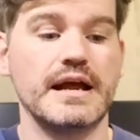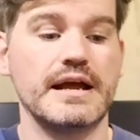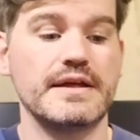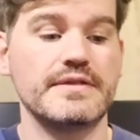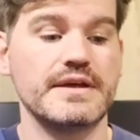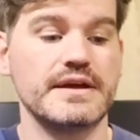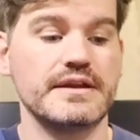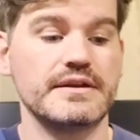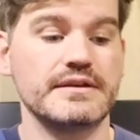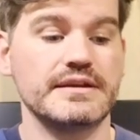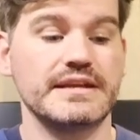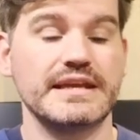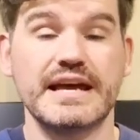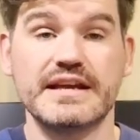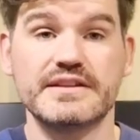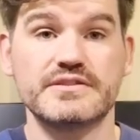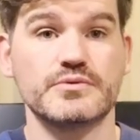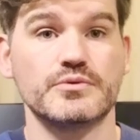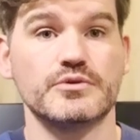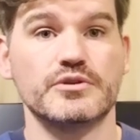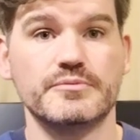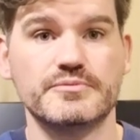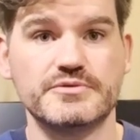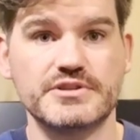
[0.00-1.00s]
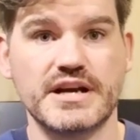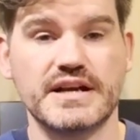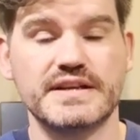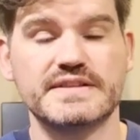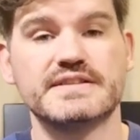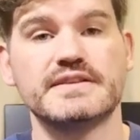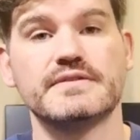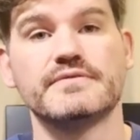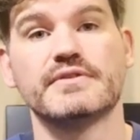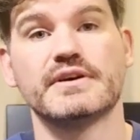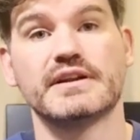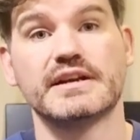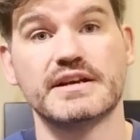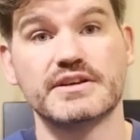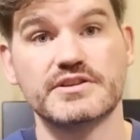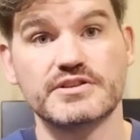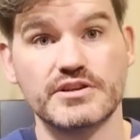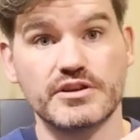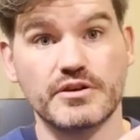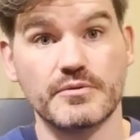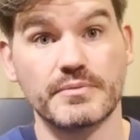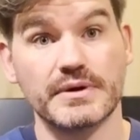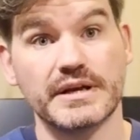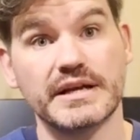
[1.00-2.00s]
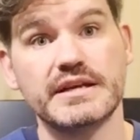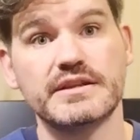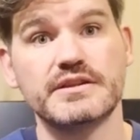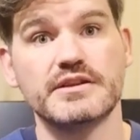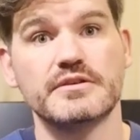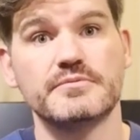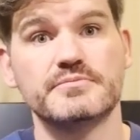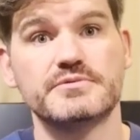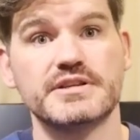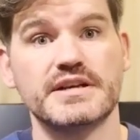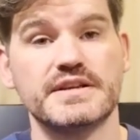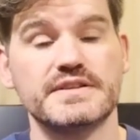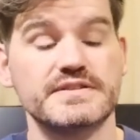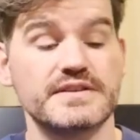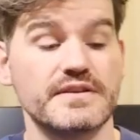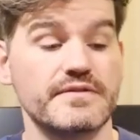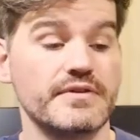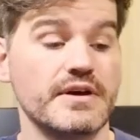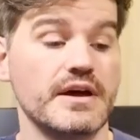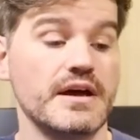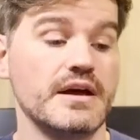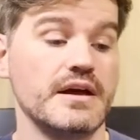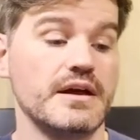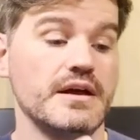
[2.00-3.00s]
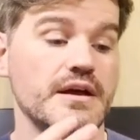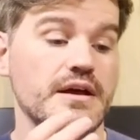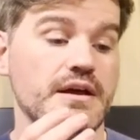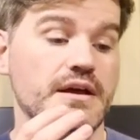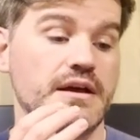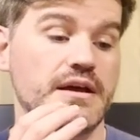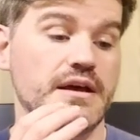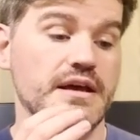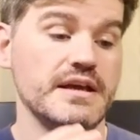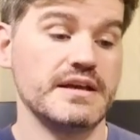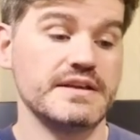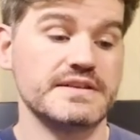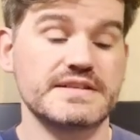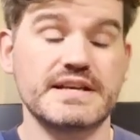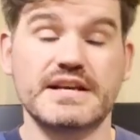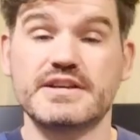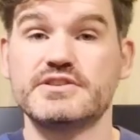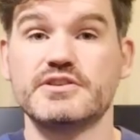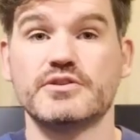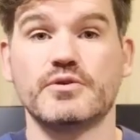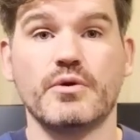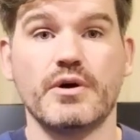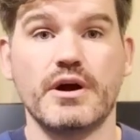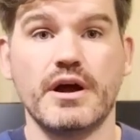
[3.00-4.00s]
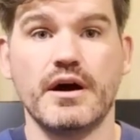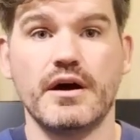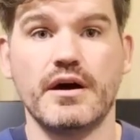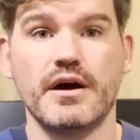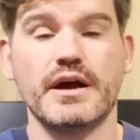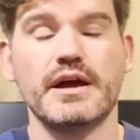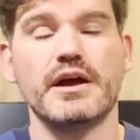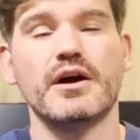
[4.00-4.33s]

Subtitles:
and then get to an objective and actually complete the objective, is actually quite high.